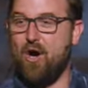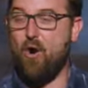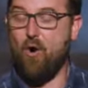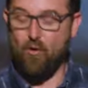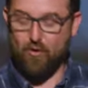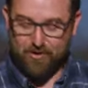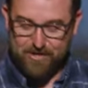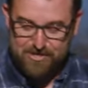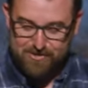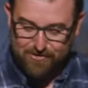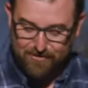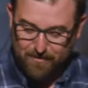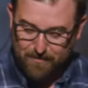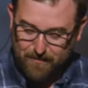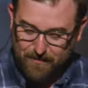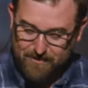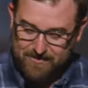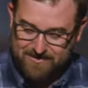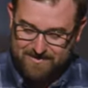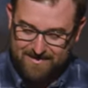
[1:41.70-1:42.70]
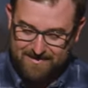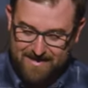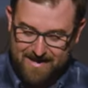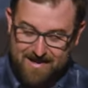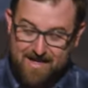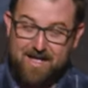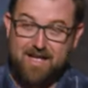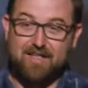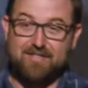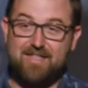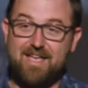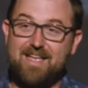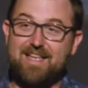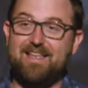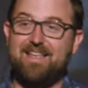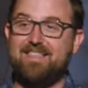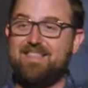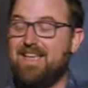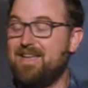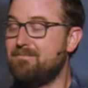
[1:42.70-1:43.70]
or you're a person that,
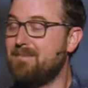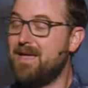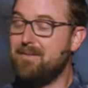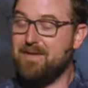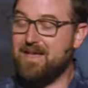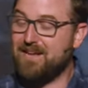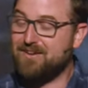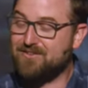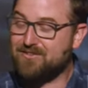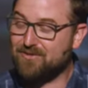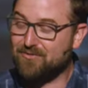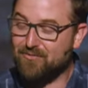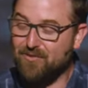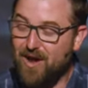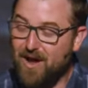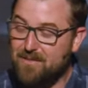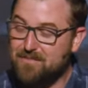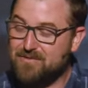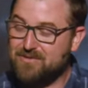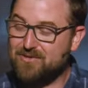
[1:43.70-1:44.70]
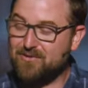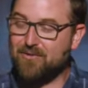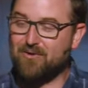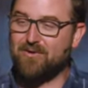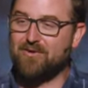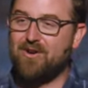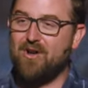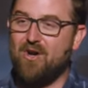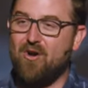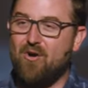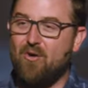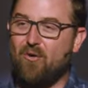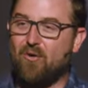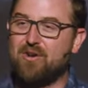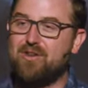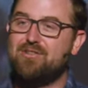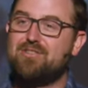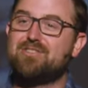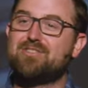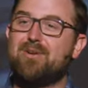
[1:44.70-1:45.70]
that, that maybe interrupts, or, or
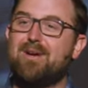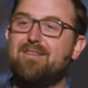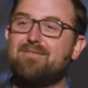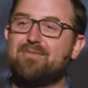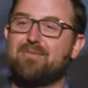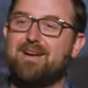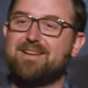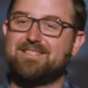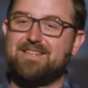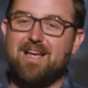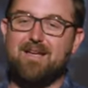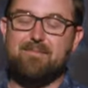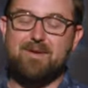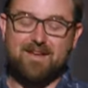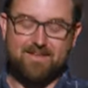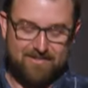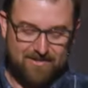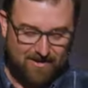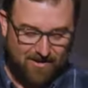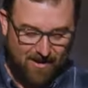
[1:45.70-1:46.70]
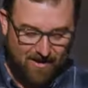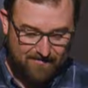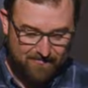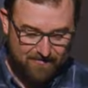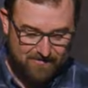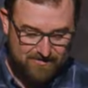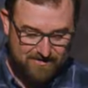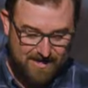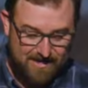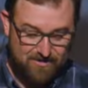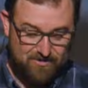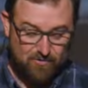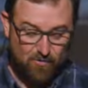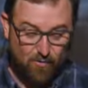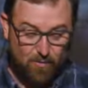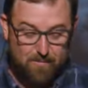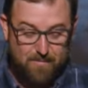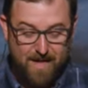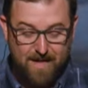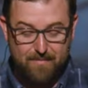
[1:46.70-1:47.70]
you just don't have the right timing in the conversation,
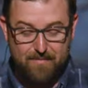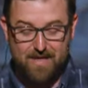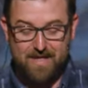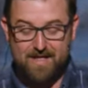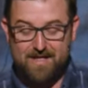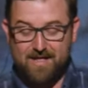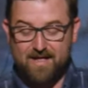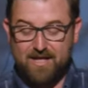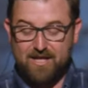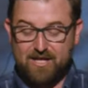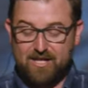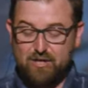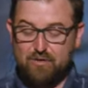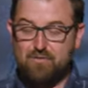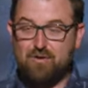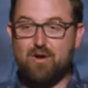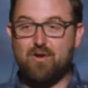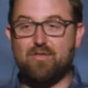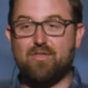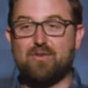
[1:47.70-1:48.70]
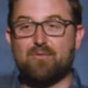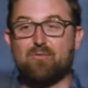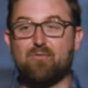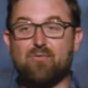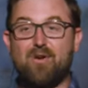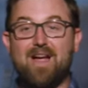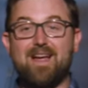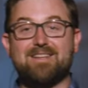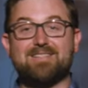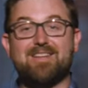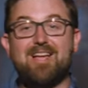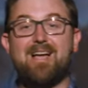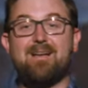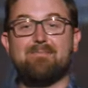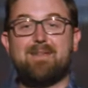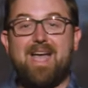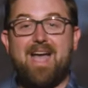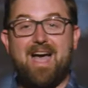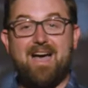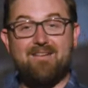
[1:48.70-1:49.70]
or maybe you know the right
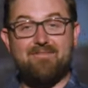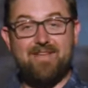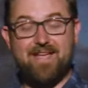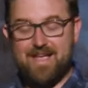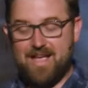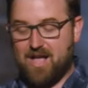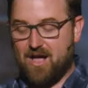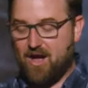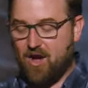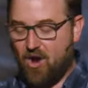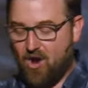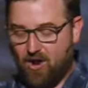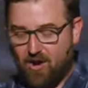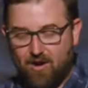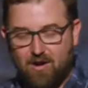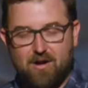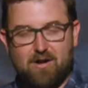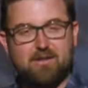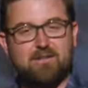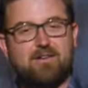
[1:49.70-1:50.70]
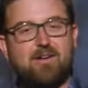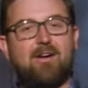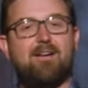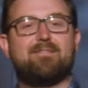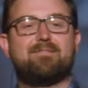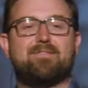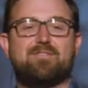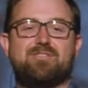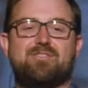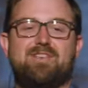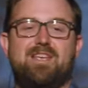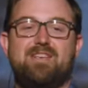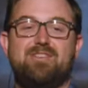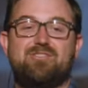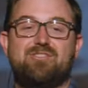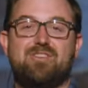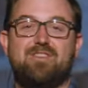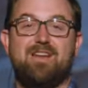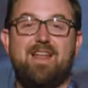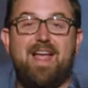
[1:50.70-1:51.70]
time to have a hard
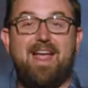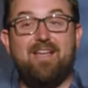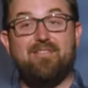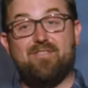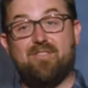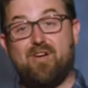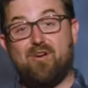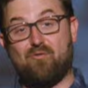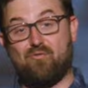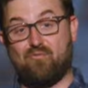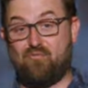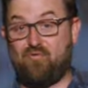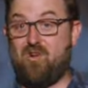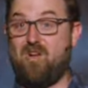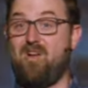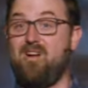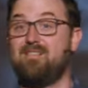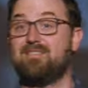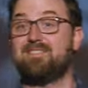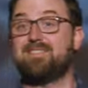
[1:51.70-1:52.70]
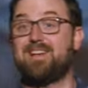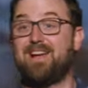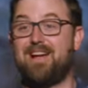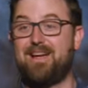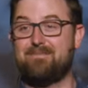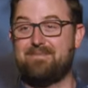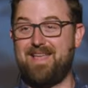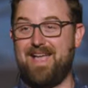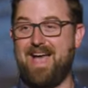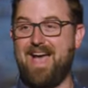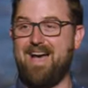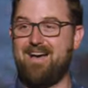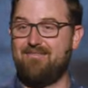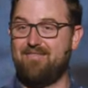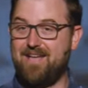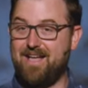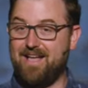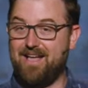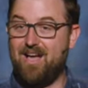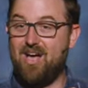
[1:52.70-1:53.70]
conversation and the wrong time to have
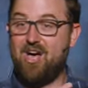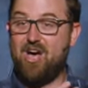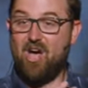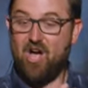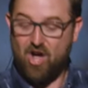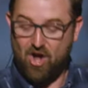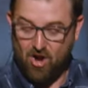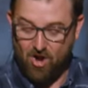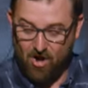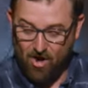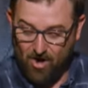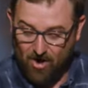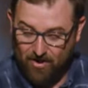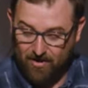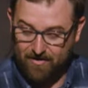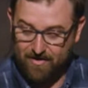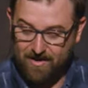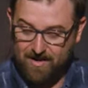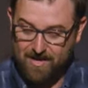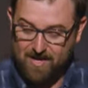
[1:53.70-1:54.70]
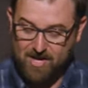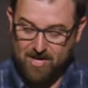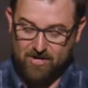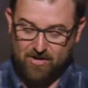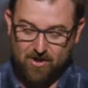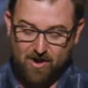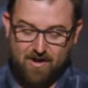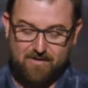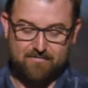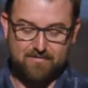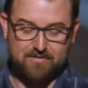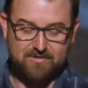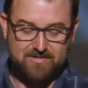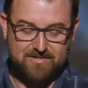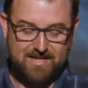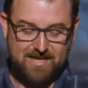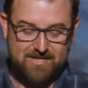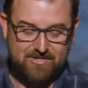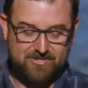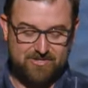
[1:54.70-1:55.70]
a hard conversation
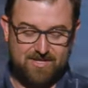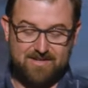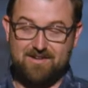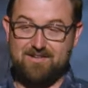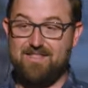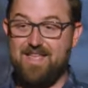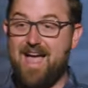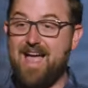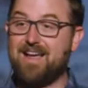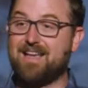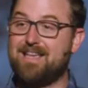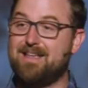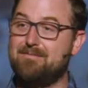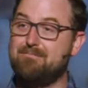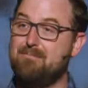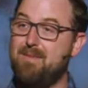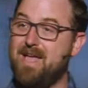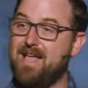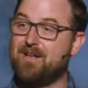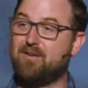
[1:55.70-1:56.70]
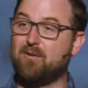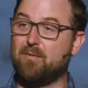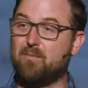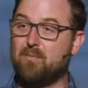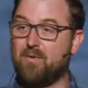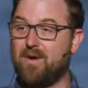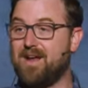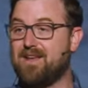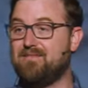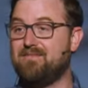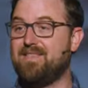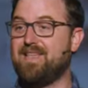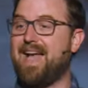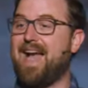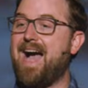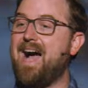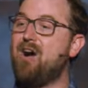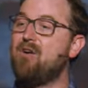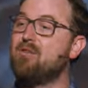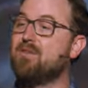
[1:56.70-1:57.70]
conversation, that can make or break the
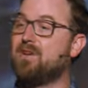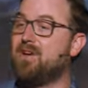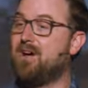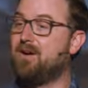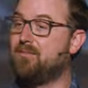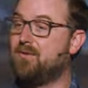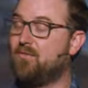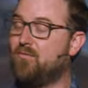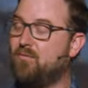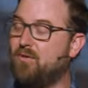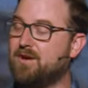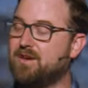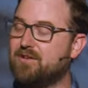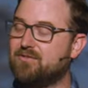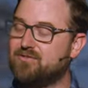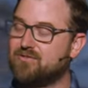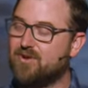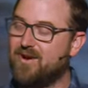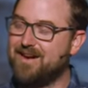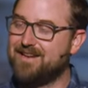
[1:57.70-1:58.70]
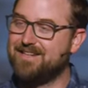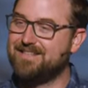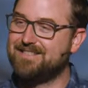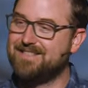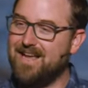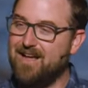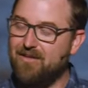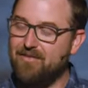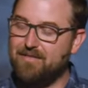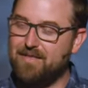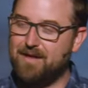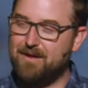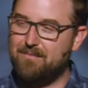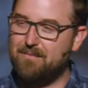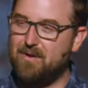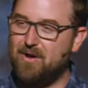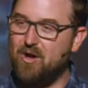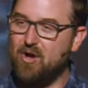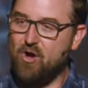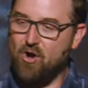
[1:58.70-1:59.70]
outcome of what you're trying to tell
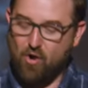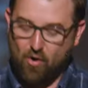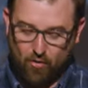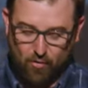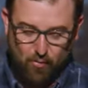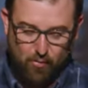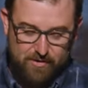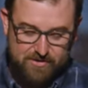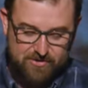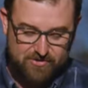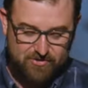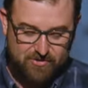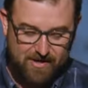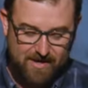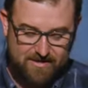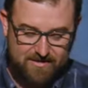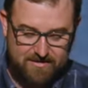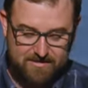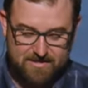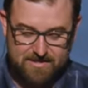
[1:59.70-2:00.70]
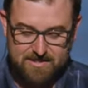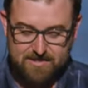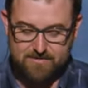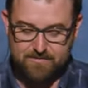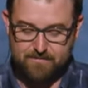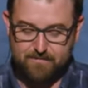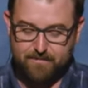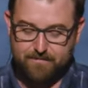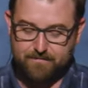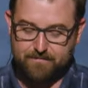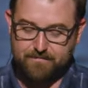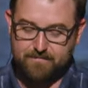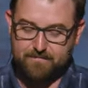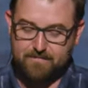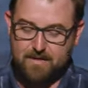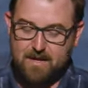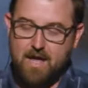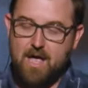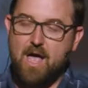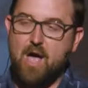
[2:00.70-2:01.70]
them or what you're trying to do.
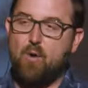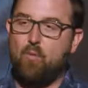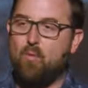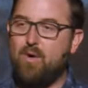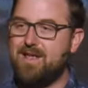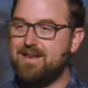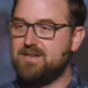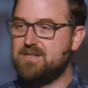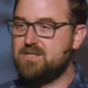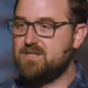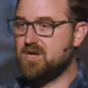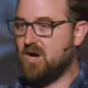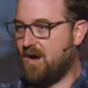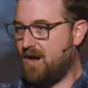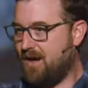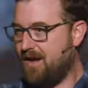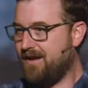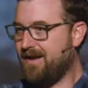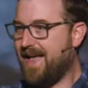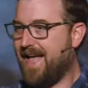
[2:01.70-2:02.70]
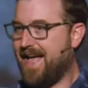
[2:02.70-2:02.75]
When God